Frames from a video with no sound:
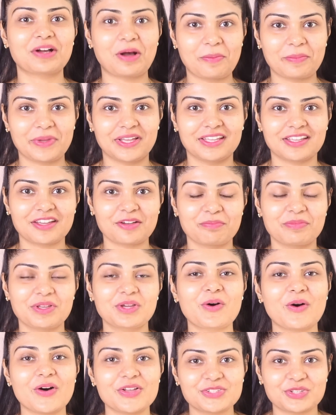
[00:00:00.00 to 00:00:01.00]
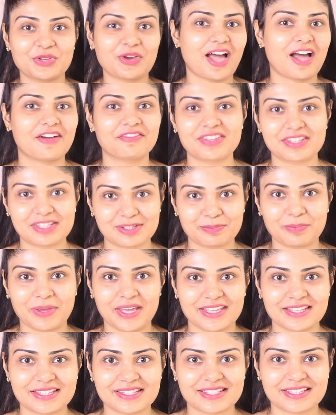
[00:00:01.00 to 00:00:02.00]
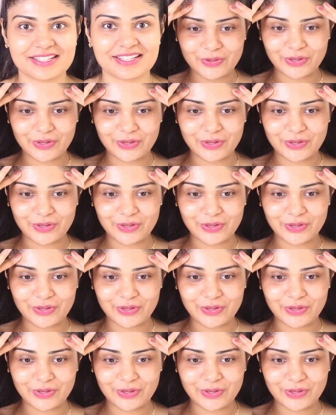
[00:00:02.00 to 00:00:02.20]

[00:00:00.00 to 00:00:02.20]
coming because you have the space.